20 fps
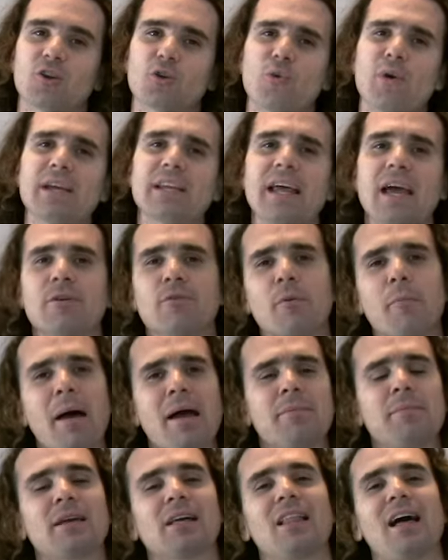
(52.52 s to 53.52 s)
Great, and
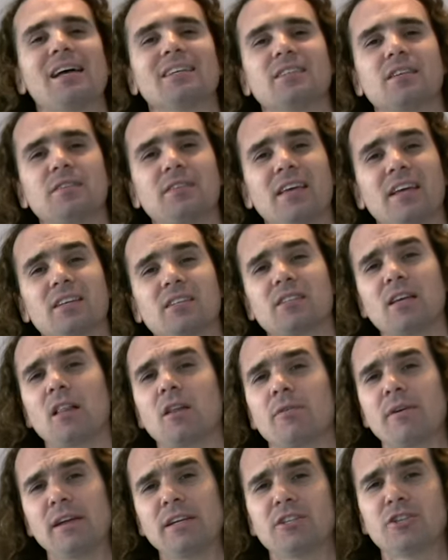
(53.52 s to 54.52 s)
remind me, class, is the
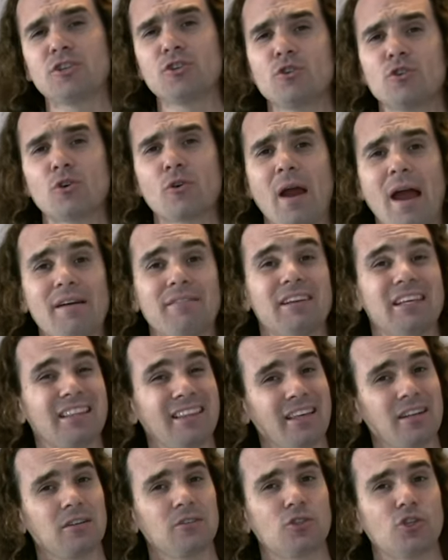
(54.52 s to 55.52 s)
acceleration due to gravity,
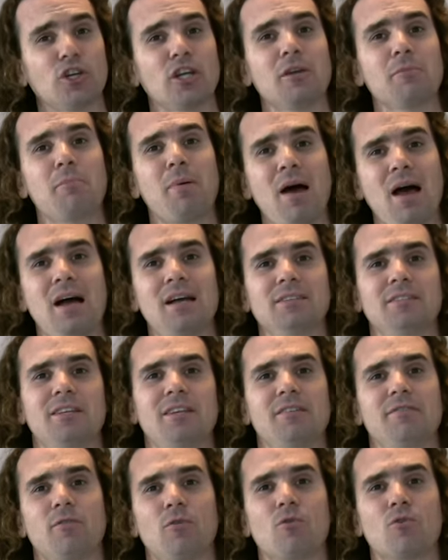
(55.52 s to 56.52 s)
little g,
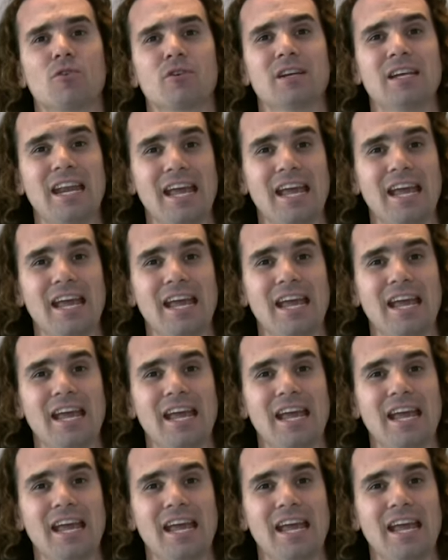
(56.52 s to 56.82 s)
positive or